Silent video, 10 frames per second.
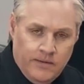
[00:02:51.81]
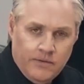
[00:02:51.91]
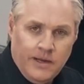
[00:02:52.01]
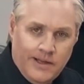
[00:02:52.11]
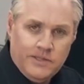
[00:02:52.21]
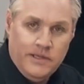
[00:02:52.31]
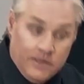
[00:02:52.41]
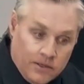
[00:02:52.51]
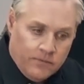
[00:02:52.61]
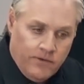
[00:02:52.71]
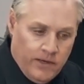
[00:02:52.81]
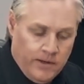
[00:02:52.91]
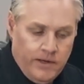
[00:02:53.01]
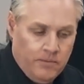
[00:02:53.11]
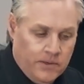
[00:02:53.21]
they're less into the video
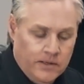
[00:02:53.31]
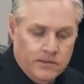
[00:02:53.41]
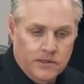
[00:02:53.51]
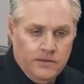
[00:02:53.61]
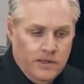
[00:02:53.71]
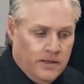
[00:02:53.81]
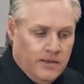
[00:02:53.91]
editing part. So,